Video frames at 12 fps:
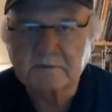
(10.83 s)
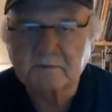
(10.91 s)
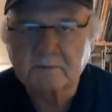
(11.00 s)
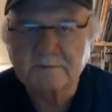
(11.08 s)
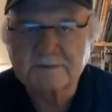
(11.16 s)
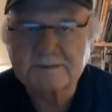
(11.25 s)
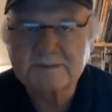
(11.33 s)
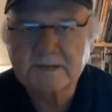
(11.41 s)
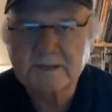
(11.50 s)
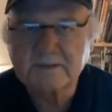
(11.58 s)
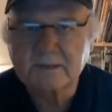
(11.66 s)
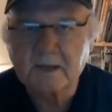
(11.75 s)
from
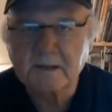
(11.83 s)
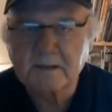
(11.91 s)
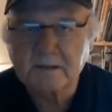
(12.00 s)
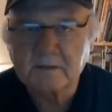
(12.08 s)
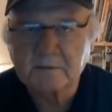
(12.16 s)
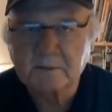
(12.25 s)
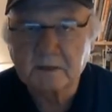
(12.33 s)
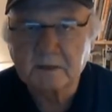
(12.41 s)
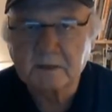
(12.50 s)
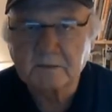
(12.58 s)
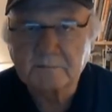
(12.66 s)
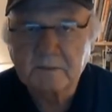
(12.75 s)
Santa Anita
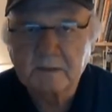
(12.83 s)
Park